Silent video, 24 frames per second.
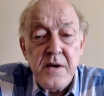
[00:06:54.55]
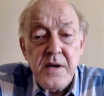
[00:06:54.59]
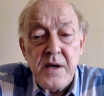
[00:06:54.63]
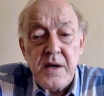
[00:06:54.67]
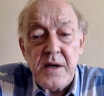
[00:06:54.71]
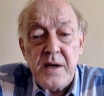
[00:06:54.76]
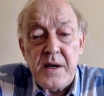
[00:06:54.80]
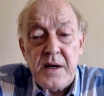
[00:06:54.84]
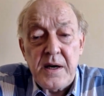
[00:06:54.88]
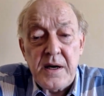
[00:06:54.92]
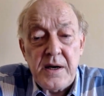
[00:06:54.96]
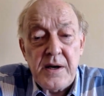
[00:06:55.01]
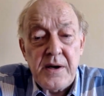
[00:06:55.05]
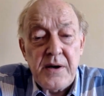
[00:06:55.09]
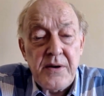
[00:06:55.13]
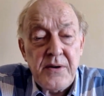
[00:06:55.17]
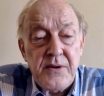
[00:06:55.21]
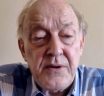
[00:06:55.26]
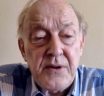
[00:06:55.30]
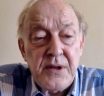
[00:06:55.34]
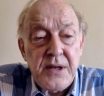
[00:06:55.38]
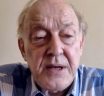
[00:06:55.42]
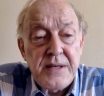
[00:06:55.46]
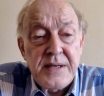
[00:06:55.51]

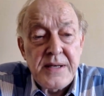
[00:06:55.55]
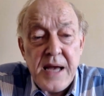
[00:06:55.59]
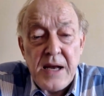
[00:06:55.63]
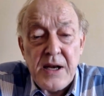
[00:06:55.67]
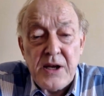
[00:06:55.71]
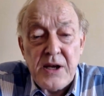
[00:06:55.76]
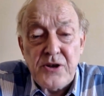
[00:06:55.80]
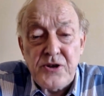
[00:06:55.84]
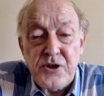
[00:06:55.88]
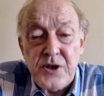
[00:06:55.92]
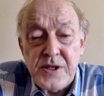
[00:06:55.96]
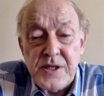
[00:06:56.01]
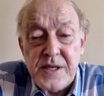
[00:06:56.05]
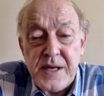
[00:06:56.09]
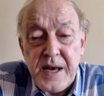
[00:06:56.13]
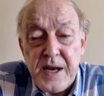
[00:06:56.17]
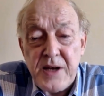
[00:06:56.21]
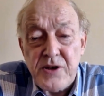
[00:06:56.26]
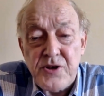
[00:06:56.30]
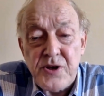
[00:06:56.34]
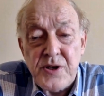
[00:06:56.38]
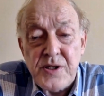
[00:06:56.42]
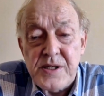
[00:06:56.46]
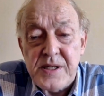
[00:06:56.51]
the intelligence
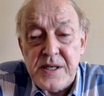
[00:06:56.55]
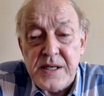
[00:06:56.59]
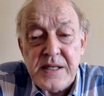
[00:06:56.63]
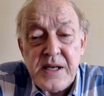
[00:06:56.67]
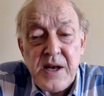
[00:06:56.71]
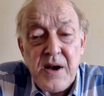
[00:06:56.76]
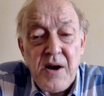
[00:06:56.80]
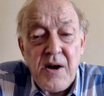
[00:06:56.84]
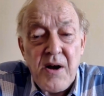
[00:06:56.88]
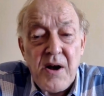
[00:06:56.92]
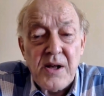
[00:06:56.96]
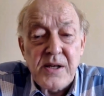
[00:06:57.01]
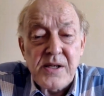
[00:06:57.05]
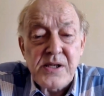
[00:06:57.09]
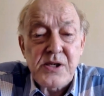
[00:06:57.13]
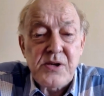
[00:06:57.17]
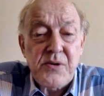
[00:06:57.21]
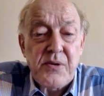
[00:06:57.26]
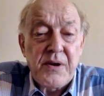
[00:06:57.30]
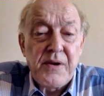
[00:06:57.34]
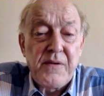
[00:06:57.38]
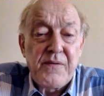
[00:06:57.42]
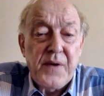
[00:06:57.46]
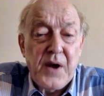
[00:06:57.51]
agencies are
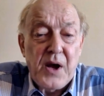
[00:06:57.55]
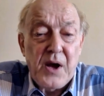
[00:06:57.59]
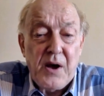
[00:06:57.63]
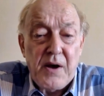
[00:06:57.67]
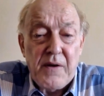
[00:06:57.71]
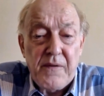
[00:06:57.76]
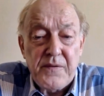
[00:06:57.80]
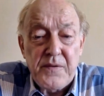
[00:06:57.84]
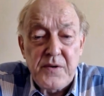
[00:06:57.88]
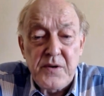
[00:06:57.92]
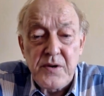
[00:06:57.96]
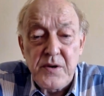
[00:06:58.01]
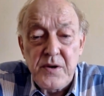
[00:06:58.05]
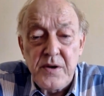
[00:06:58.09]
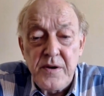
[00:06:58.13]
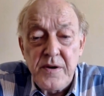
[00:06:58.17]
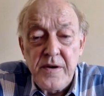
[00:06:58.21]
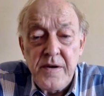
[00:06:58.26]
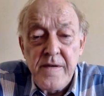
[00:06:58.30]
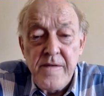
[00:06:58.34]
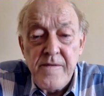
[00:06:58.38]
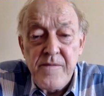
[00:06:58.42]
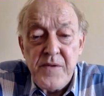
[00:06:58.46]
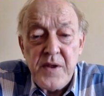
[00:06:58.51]
also involved.
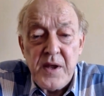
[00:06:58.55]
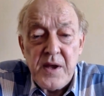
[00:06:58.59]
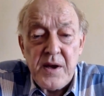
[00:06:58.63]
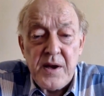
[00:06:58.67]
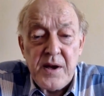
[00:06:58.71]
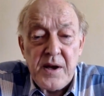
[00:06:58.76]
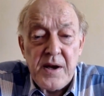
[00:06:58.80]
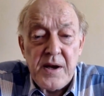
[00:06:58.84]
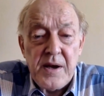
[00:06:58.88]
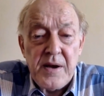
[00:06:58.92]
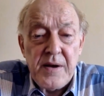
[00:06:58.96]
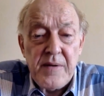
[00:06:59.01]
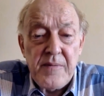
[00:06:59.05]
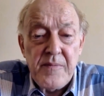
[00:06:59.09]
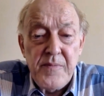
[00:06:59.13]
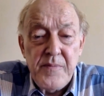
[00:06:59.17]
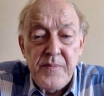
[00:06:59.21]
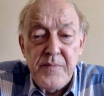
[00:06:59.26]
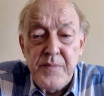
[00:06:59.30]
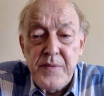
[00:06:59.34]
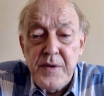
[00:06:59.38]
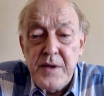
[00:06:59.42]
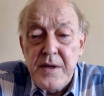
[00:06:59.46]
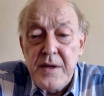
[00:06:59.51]

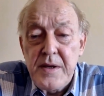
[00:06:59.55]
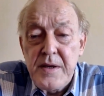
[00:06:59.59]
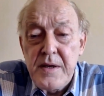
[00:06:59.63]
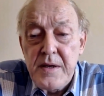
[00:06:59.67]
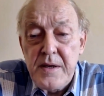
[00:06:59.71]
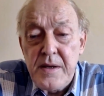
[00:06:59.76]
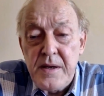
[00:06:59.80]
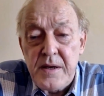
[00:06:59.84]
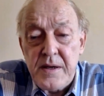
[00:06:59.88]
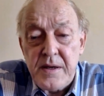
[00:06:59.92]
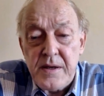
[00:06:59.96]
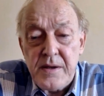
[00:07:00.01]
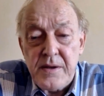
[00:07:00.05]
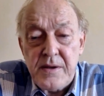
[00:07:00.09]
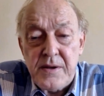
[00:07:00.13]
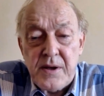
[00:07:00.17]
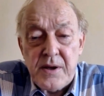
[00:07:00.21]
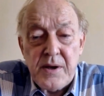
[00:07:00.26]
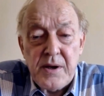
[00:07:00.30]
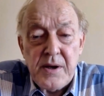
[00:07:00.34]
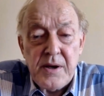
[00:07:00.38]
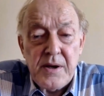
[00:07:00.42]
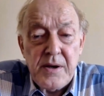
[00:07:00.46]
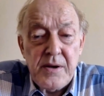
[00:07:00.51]
The
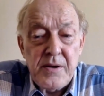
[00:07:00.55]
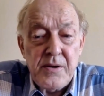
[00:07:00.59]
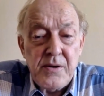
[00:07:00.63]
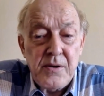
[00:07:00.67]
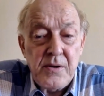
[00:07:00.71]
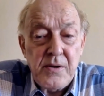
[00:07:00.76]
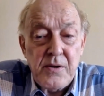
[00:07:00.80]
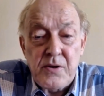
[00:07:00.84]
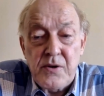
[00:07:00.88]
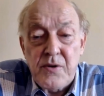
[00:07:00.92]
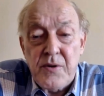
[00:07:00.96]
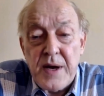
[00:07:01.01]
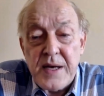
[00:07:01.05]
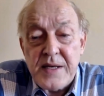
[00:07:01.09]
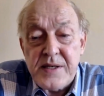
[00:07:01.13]
US